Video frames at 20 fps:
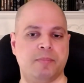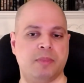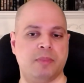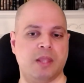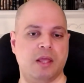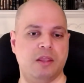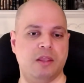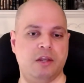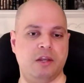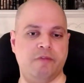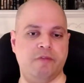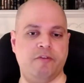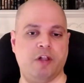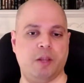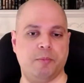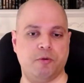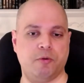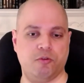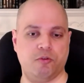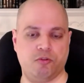The
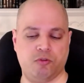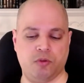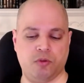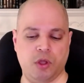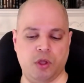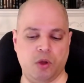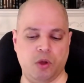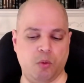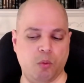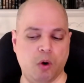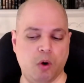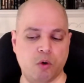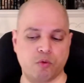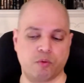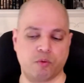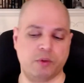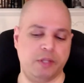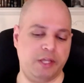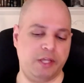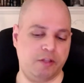developers won't
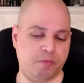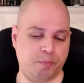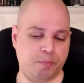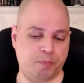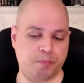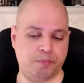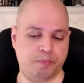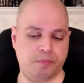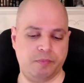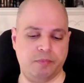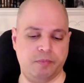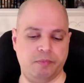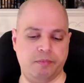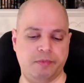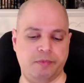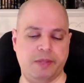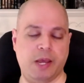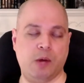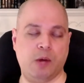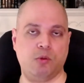release
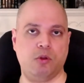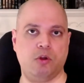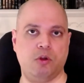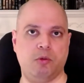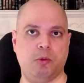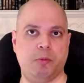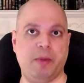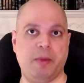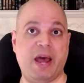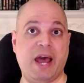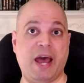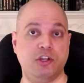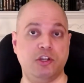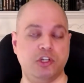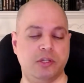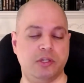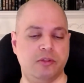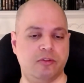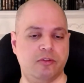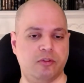downloadable
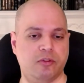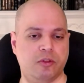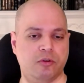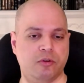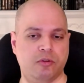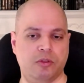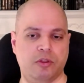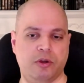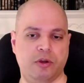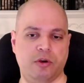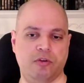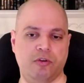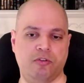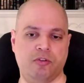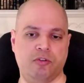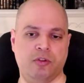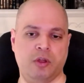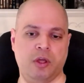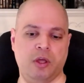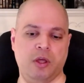patches.
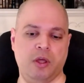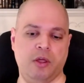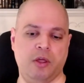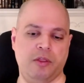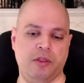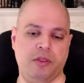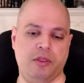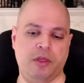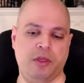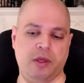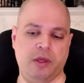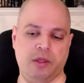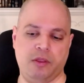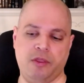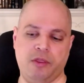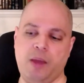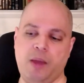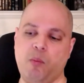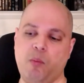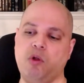
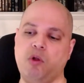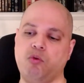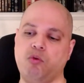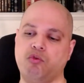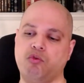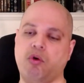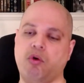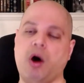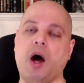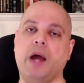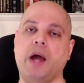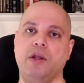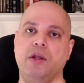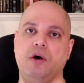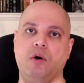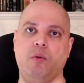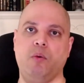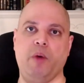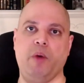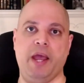They will rot
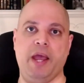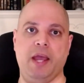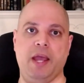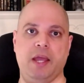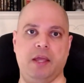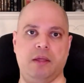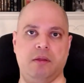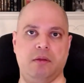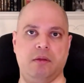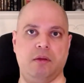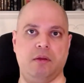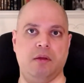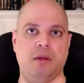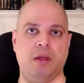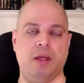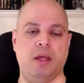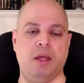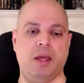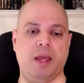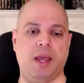away,
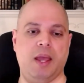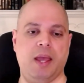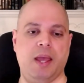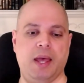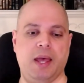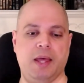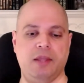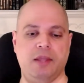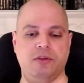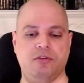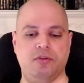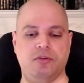and